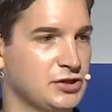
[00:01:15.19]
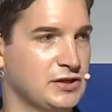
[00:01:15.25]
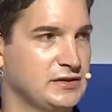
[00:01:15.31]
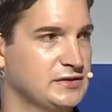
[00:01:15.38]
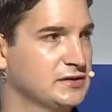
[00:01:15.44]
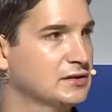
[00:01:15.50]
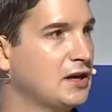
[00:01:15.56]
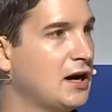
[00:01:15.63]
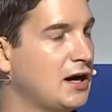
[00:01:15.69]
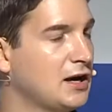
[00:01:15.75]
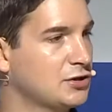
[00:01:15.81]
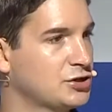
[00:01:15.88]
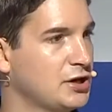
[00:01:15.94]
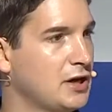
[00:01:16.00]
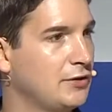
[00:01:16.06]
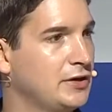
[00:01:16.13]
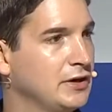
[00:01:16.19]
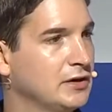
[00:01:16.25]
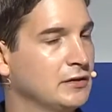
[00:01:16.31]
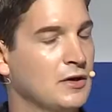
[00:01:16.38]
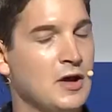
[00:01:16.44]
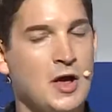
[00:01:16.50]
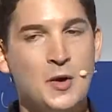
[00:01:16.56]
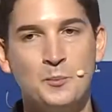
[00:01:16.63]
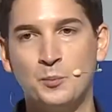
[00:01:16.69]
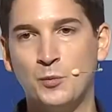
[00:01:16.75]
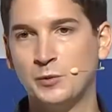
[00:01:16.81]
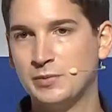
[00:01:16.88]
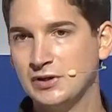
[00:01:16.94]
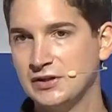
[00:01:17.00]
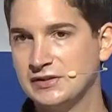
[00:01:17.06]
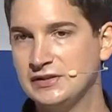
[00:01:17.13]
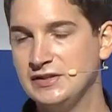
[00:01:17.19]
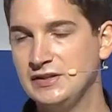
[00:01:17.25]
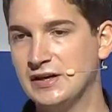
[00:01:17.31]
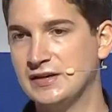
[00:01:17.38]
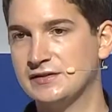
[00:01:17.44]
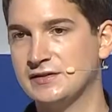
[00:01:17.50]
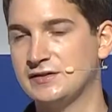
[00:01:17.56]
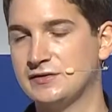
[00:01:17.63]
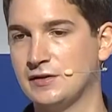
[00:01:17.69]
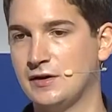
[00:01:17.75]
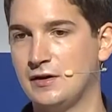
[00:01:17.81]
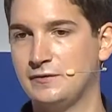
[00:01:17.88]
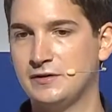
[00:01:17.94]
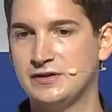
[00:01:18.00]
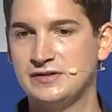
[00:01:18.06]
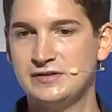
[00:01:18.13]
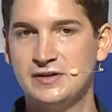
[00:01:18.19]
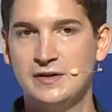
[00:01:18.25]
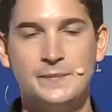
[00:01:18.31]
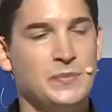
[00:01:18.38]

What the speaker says: as car sharing, mobility as a service,